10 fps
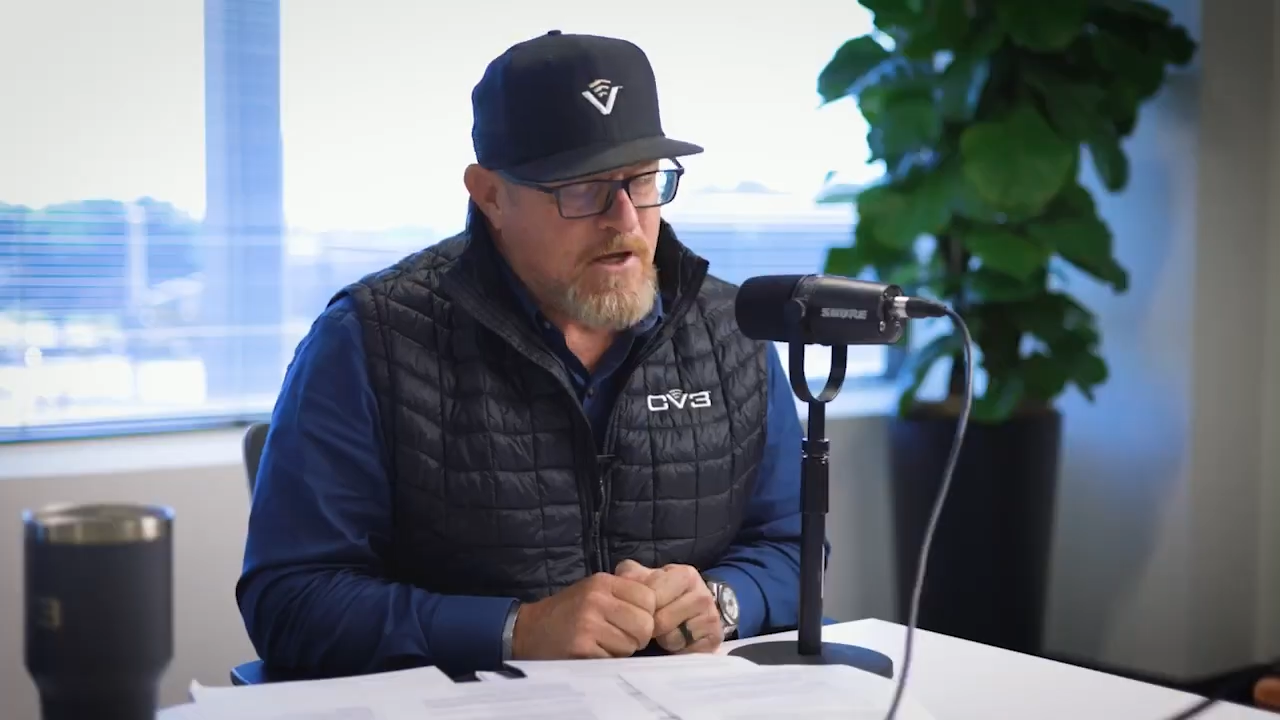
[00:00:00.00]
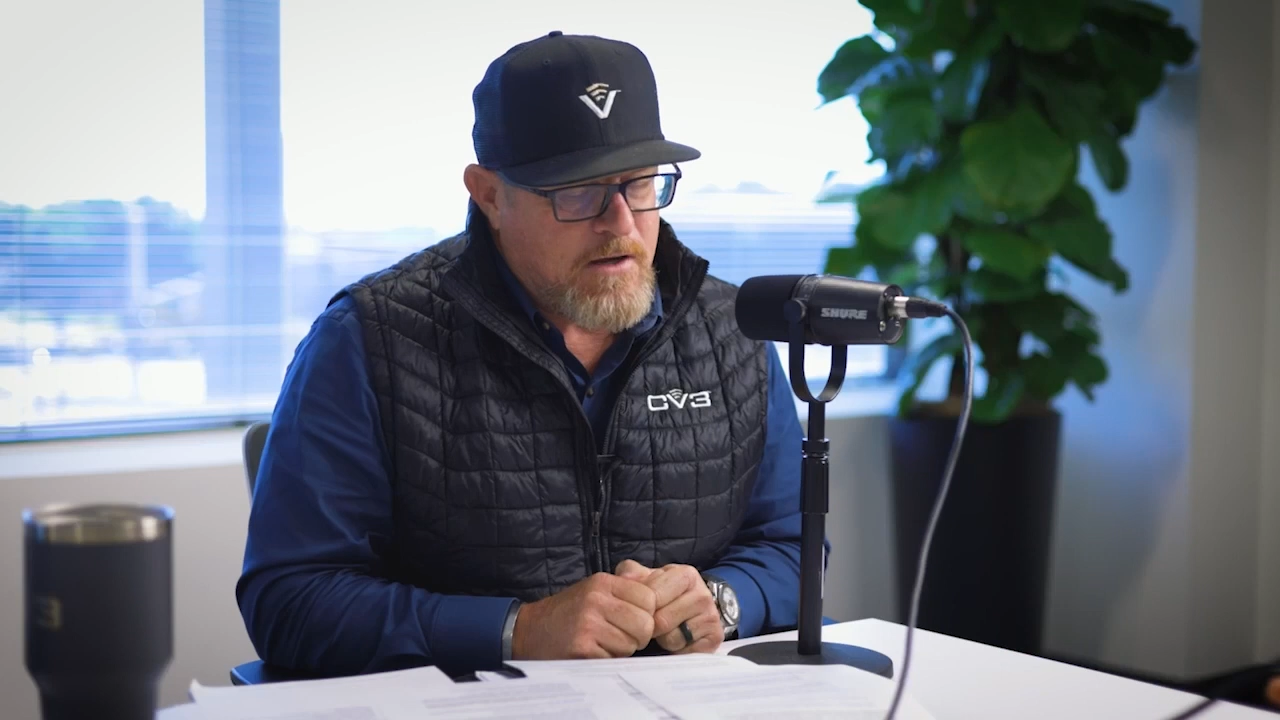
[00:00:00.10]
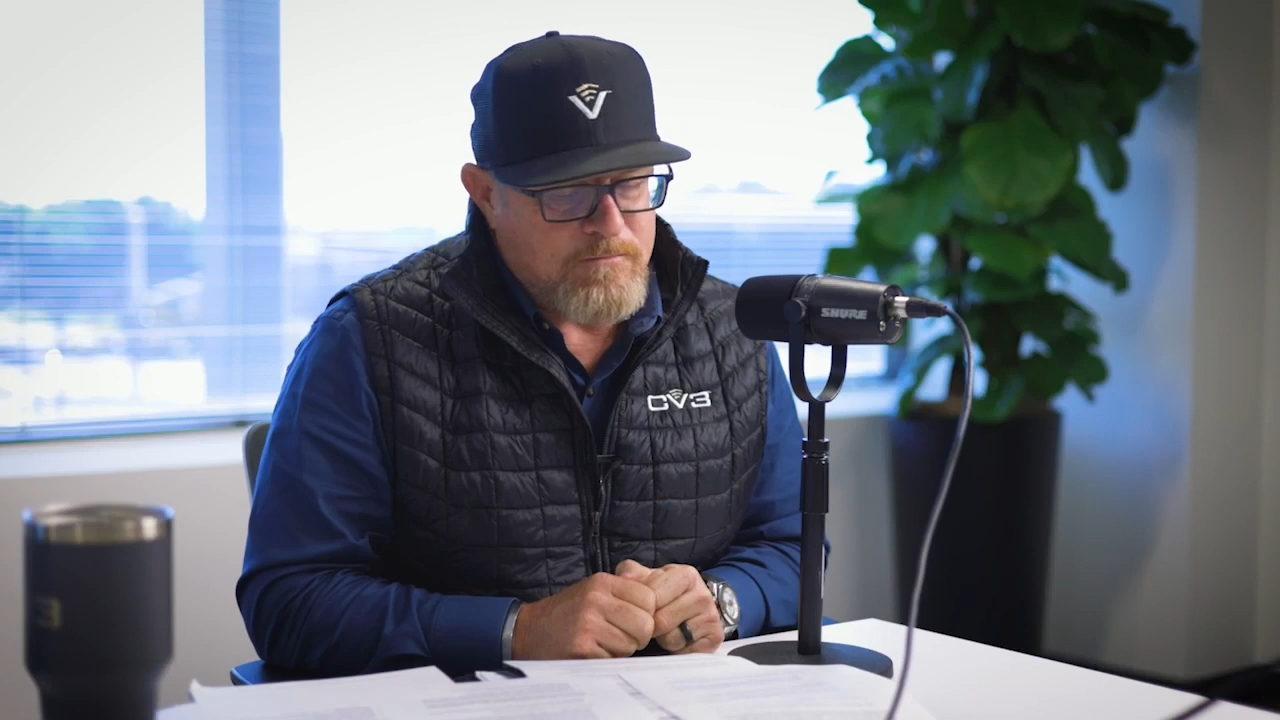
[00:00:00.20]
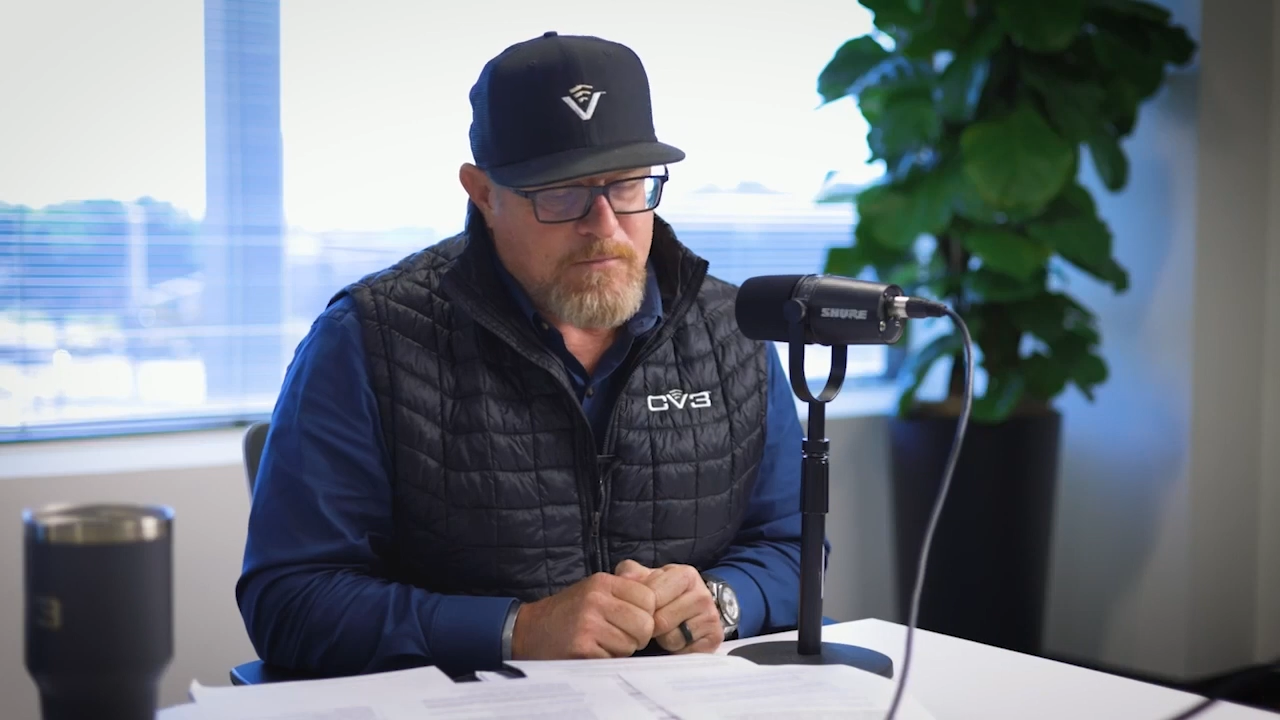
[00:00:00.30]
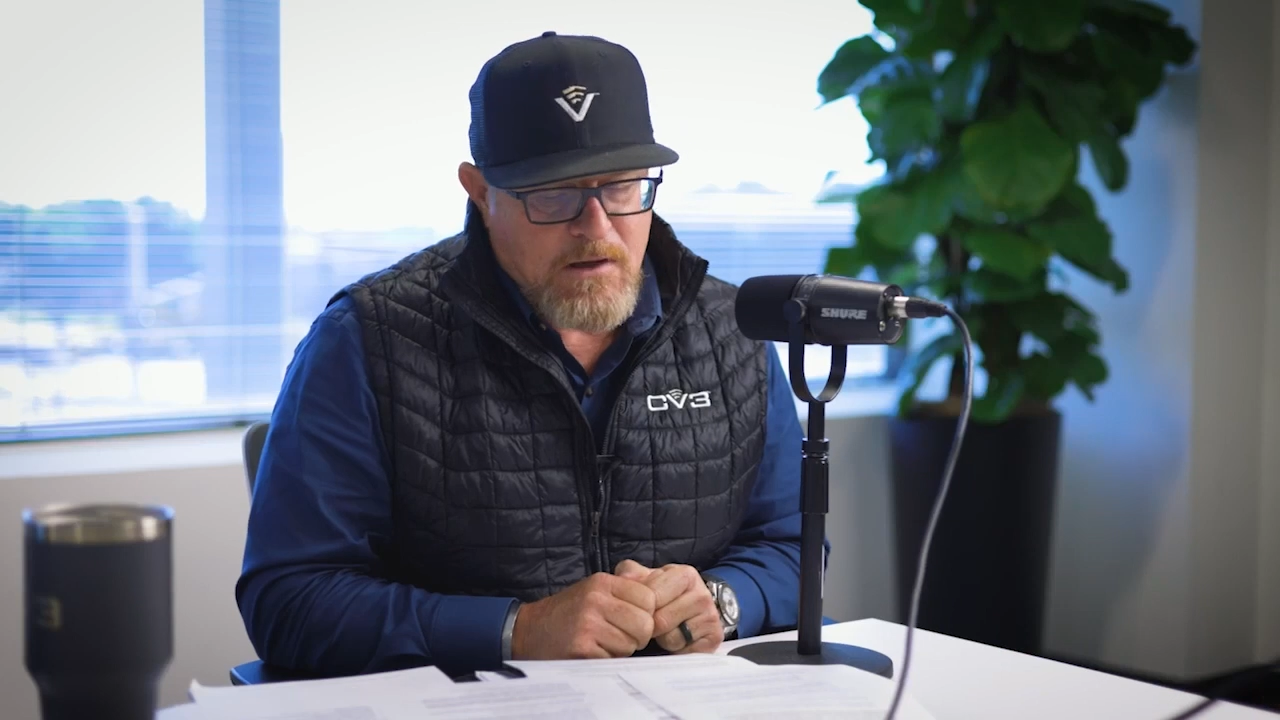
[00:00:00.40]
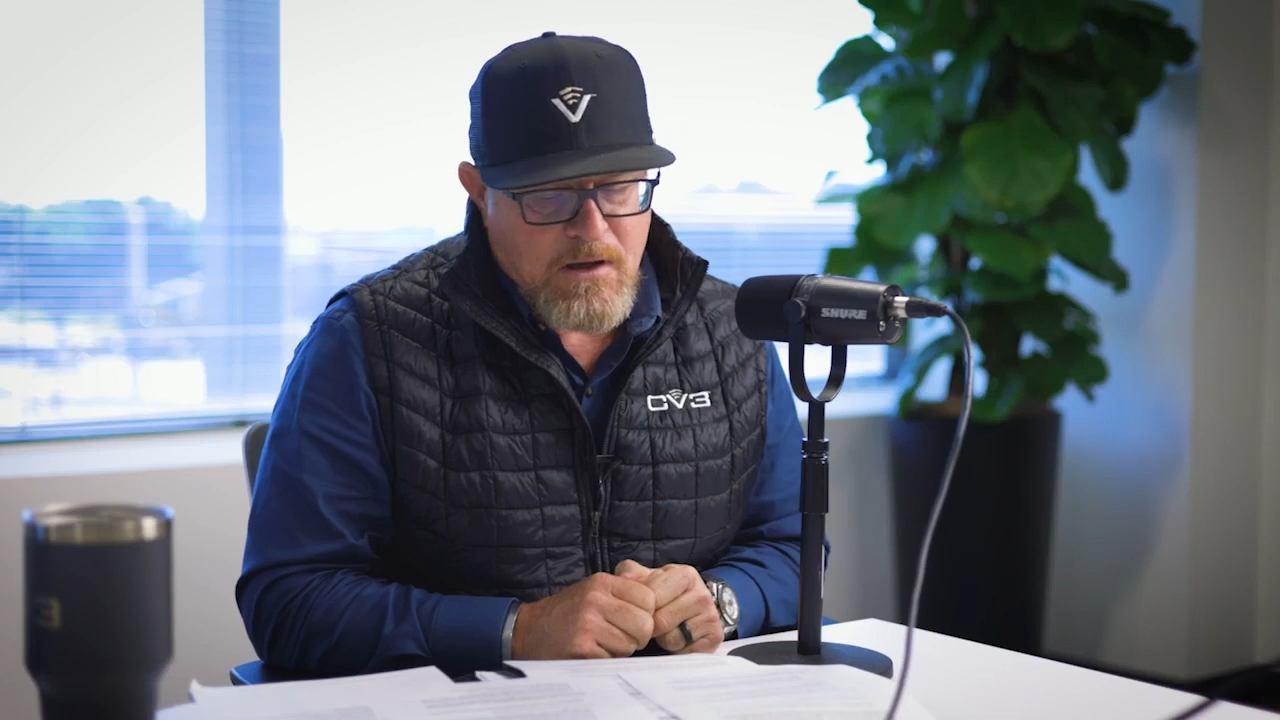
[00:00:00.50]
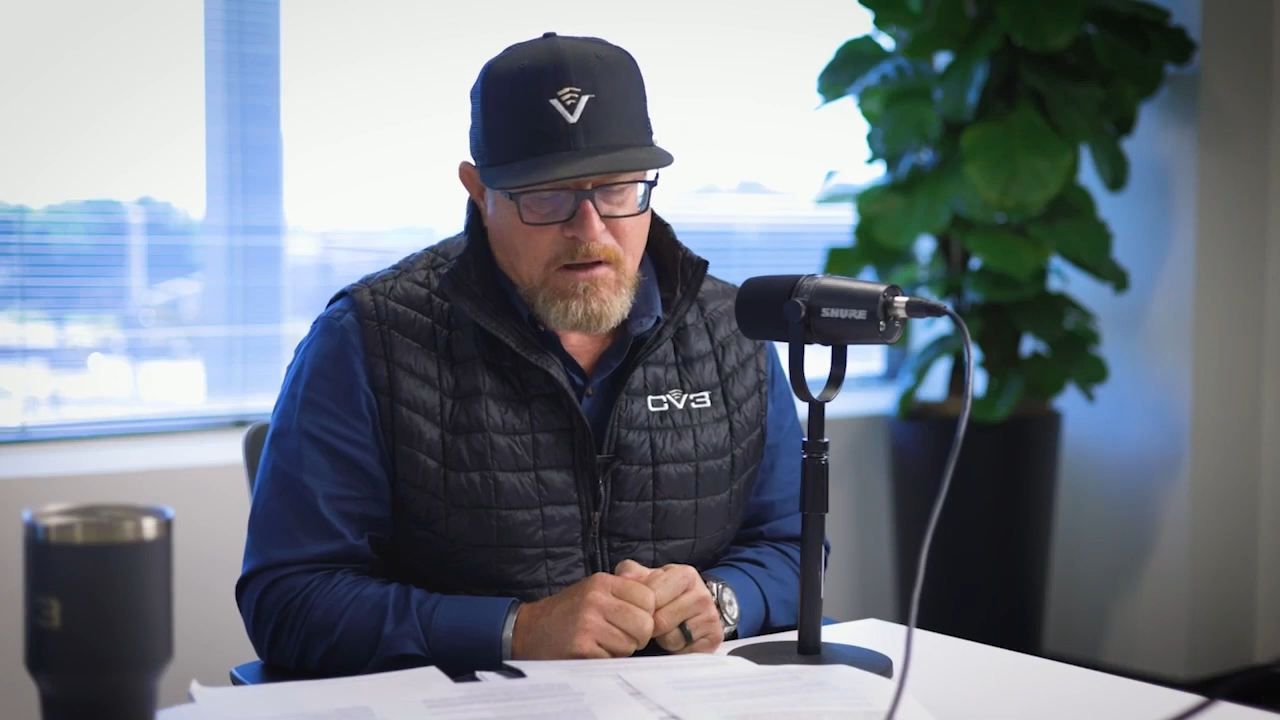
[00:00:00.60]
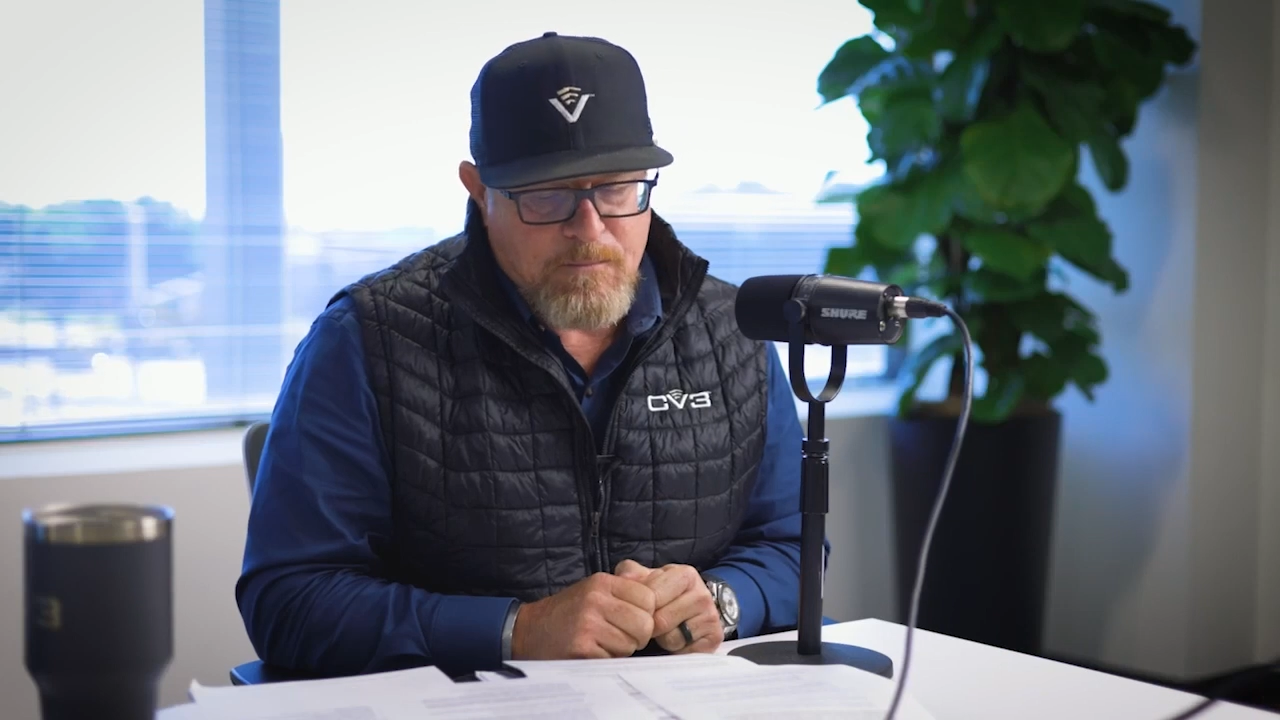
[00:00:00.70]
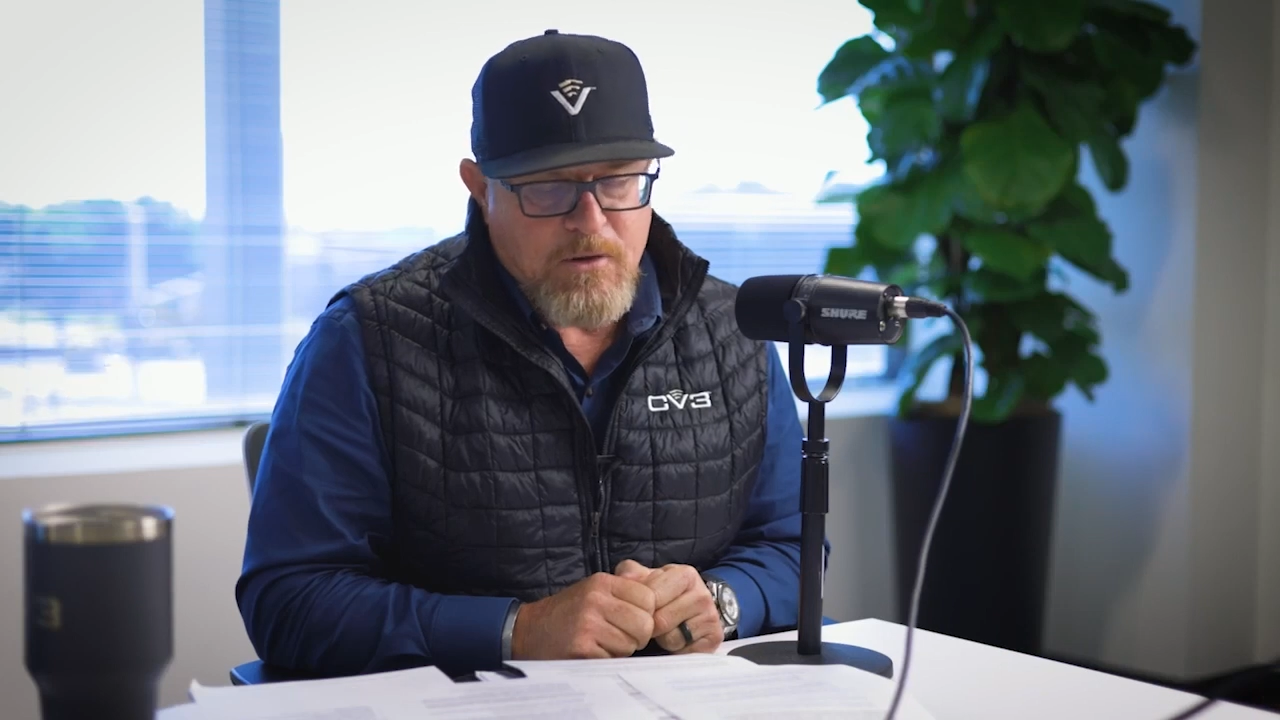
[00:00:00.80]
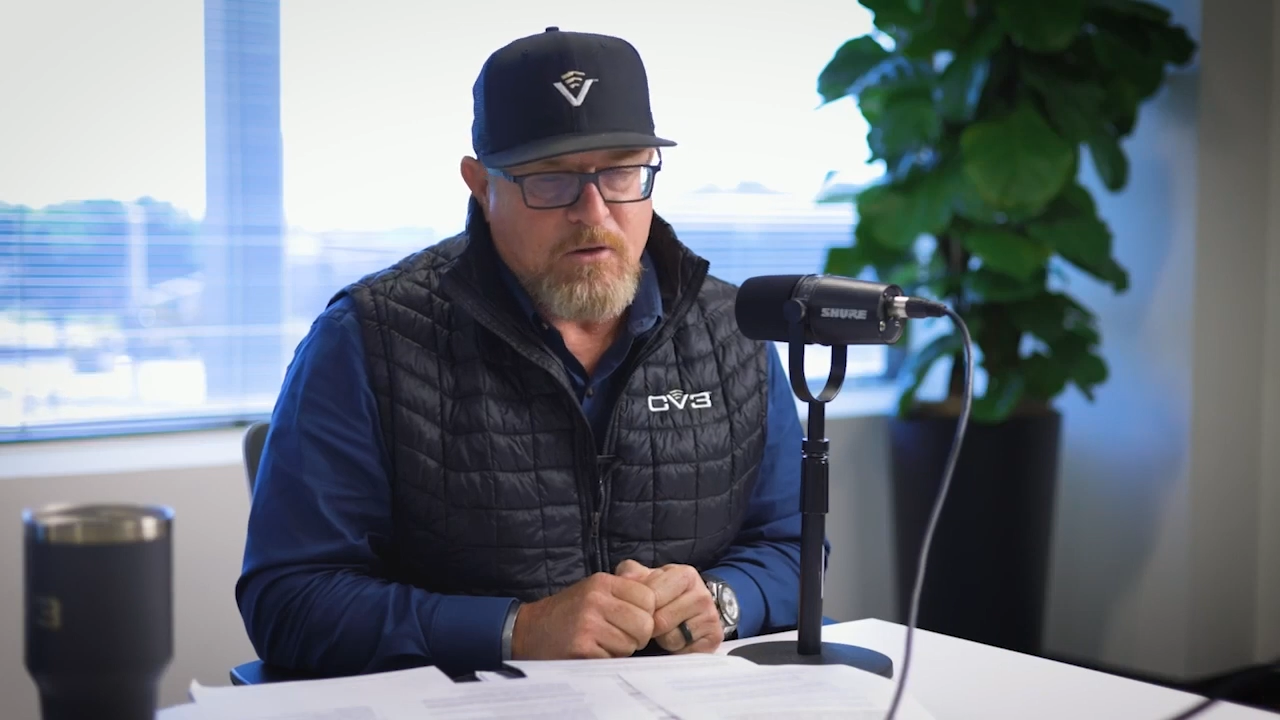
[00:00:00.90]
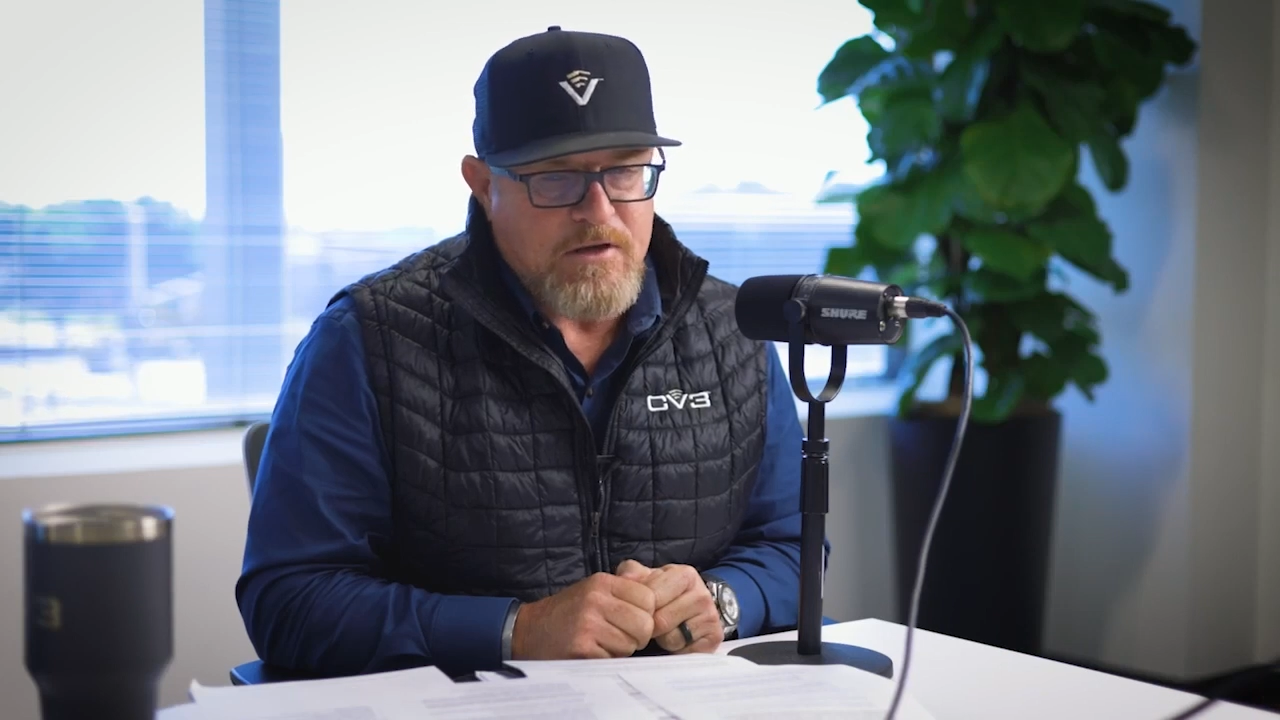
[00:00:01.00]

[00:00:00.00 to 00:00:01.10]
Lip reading: Yeah. Bill